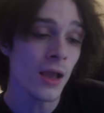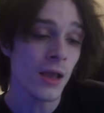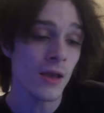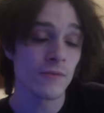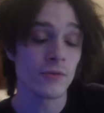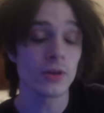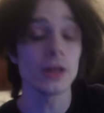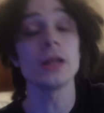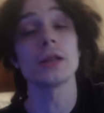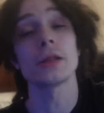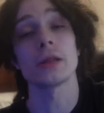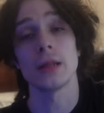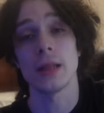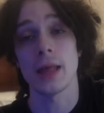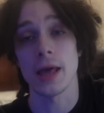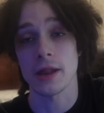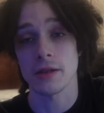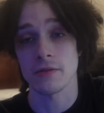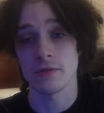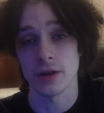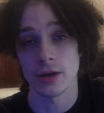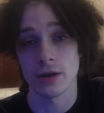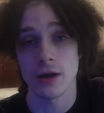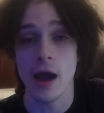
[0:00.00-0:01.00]
if you didn't see
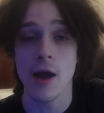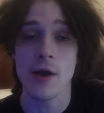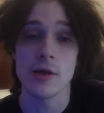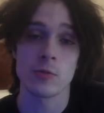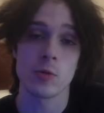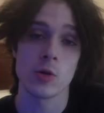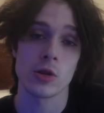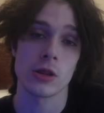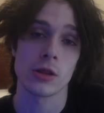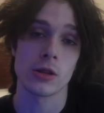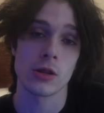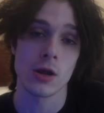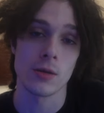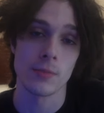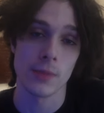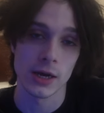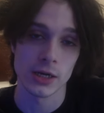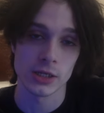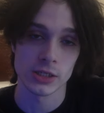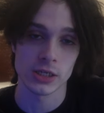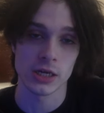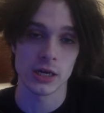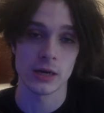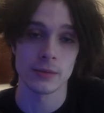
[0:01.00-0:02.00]
last video, I was supposed to start
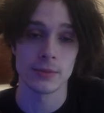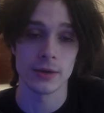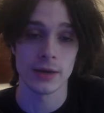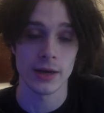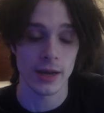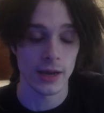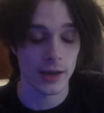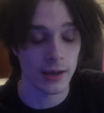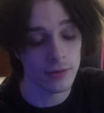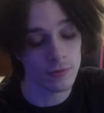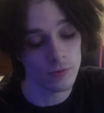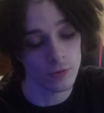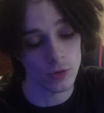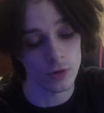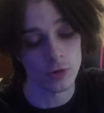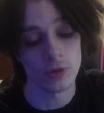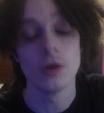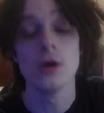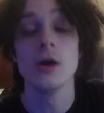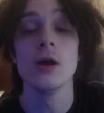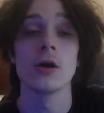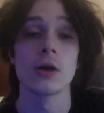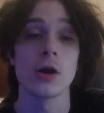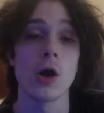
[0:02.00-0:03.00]
my job today.
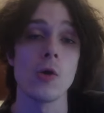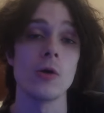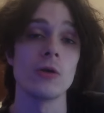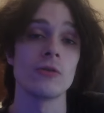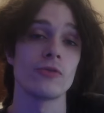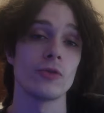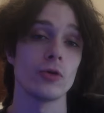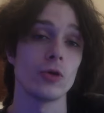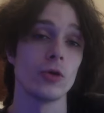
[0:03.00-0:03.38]
Well, going for